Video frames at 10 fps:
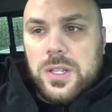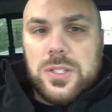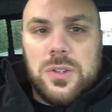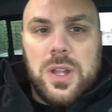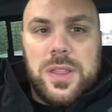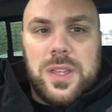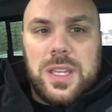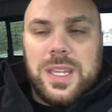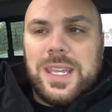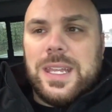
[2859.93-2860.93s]
so nothing
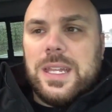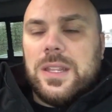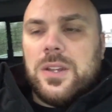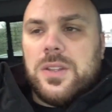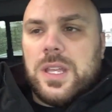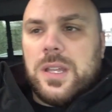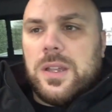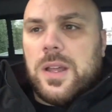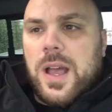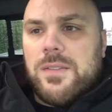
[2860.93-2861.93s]
could get in there. And
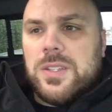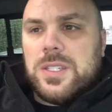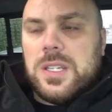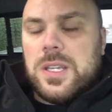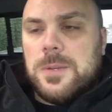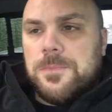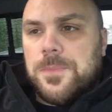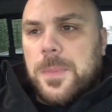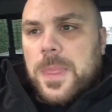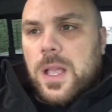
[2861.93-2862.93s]
then obviously
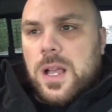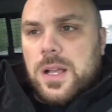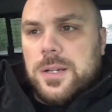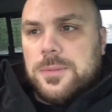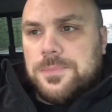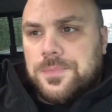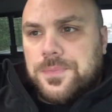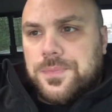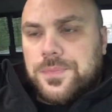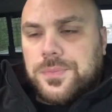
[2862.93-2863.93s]
I'm
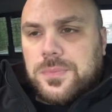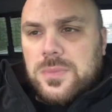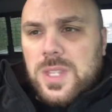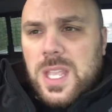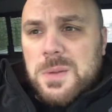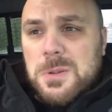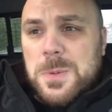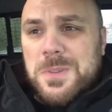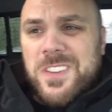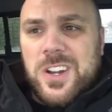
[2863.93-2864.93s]
going to
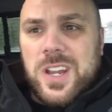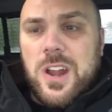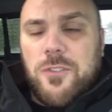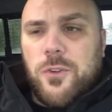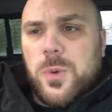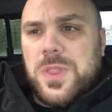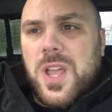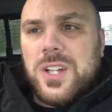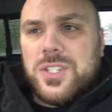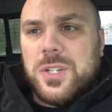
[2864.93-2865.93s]
be very careful with
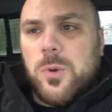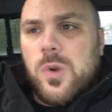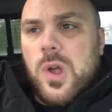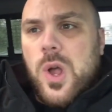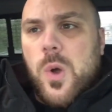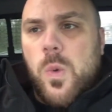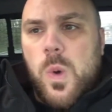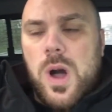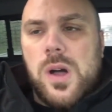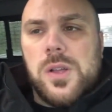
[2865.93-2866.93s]
touching
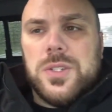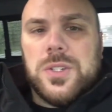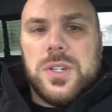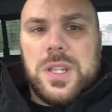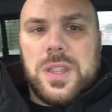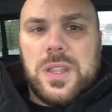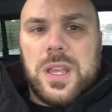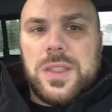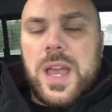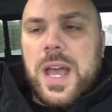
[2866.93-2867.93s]
walls or anything
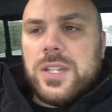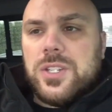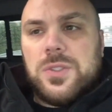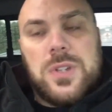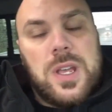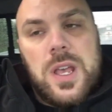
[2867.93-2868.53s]
like that. Just